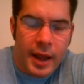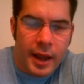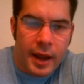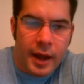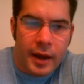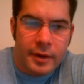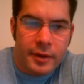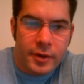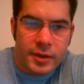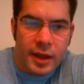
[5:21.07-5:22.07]
and
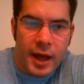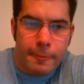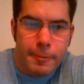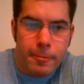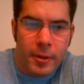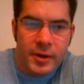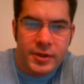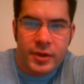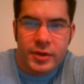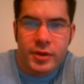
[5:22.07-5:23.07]
there's a lot of people that are
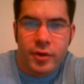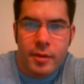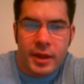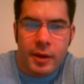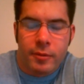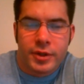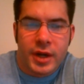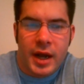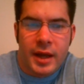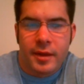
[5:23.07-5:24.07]
still screaming that were
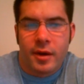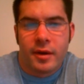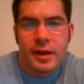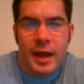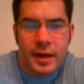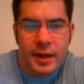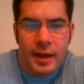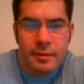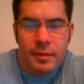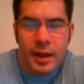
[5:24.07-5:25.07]
shot that aren't dead yet.